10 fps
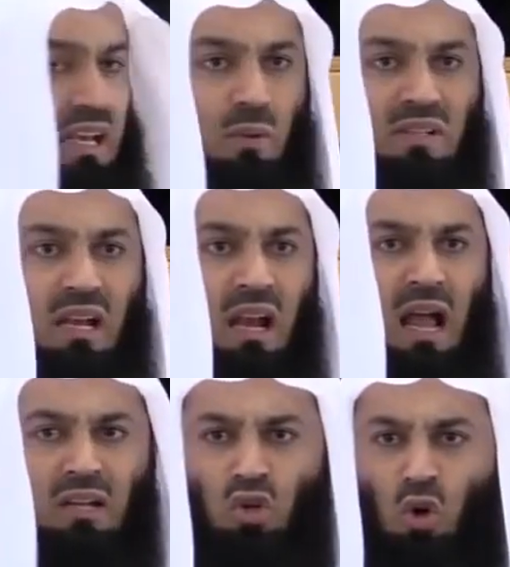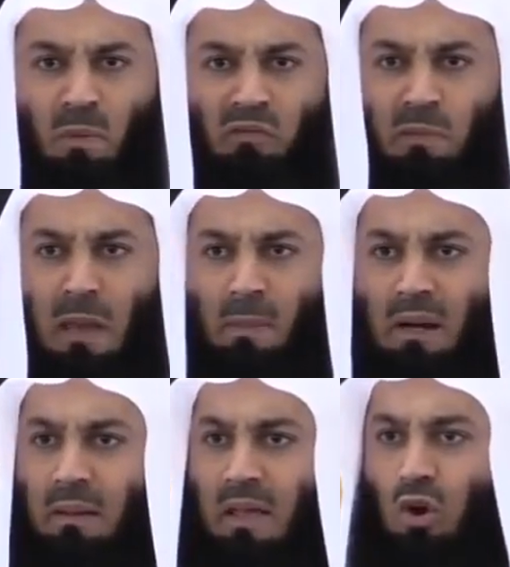And there was a large group of
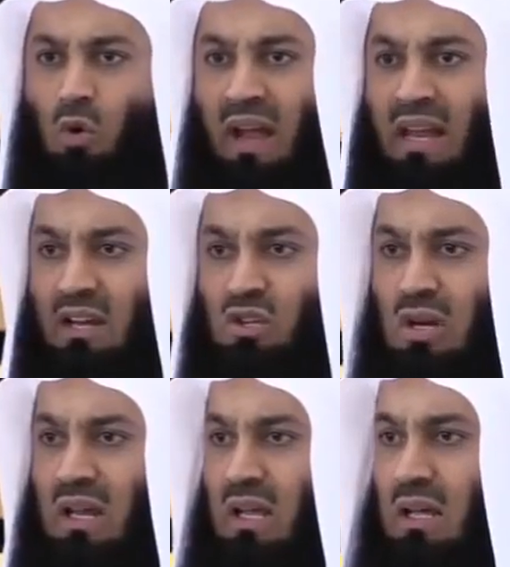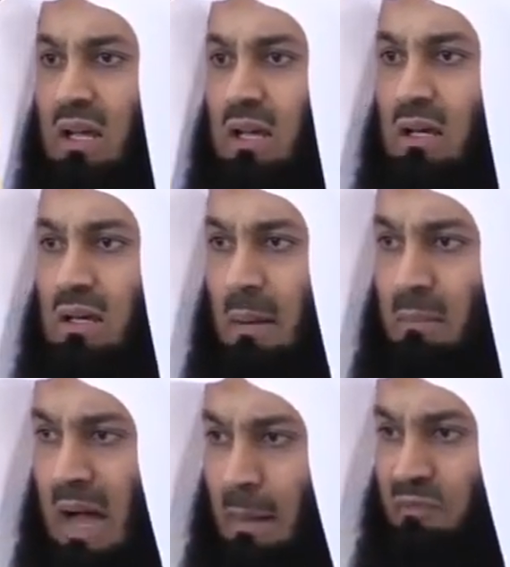people who had actually come
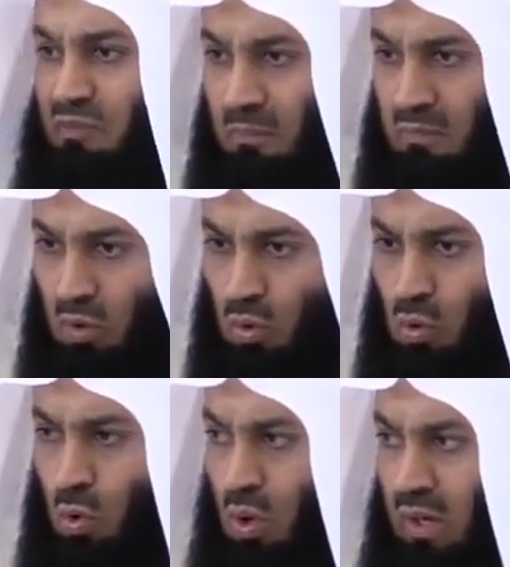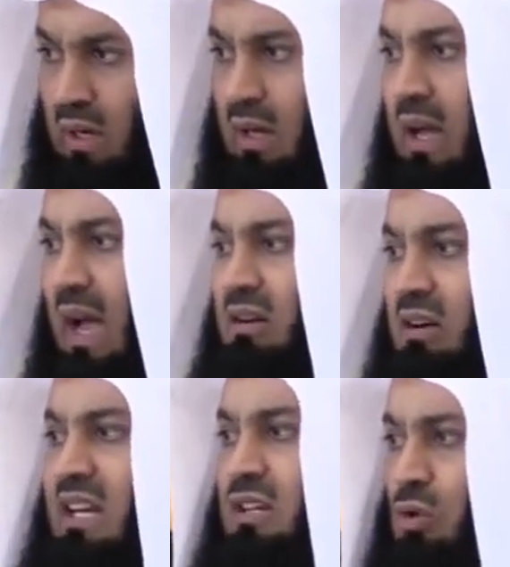up from ruku' and
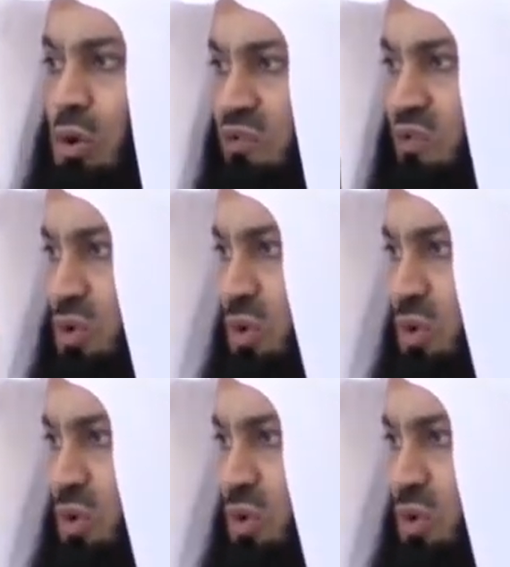ready to go for